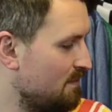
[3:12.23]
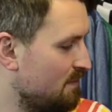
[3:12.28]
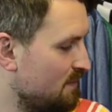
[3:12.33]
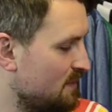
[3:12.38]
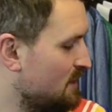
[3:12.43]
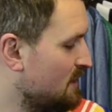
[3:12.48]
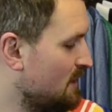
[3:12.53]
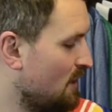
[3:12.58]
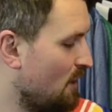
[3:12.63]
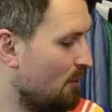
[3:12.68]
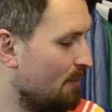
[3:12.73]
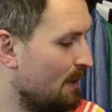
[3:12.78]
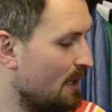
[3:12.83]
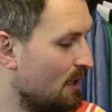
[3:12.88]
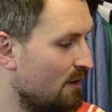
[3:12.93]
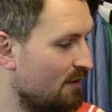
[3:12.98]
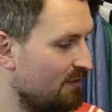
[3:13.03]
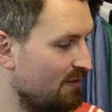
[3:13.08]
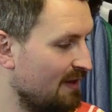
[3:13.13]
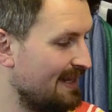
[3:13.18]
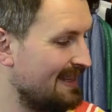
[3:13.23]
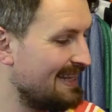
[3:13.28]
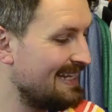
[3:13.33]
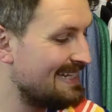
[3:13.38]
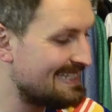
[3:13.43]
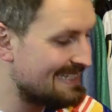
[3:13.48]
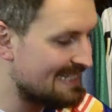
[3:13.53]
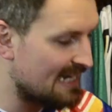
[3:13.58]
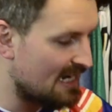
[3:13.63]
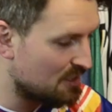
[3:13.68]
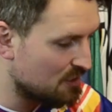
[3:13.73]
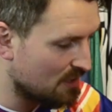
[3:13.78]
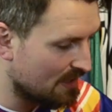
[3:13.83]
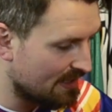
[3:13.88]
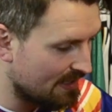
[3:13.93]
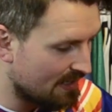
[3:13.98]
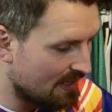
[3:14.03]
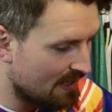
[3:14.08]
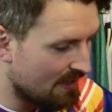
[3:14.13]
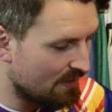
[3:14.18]
so beautifully. This is
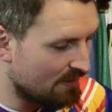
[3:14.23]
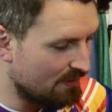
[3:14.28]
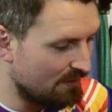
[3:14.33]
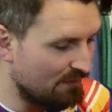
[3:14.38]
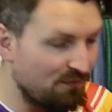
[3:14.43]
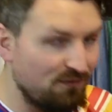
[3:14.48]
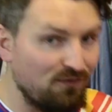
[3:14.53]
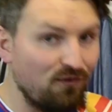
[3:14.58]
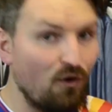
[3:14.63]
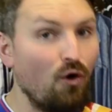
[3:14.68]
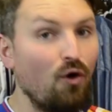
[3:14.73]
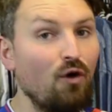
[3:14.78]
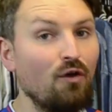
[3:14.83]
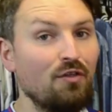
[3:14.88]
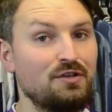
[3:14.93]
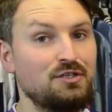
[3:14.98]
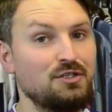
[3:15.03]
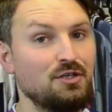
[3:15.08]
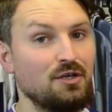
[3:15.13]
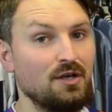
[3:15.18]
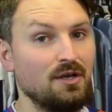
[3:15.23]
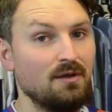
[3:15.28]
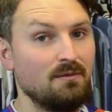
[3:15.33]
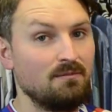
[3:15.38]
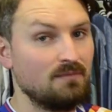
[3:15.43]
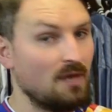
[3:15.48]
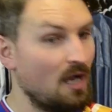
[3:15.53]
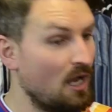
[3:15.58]
actually the 4th shirt.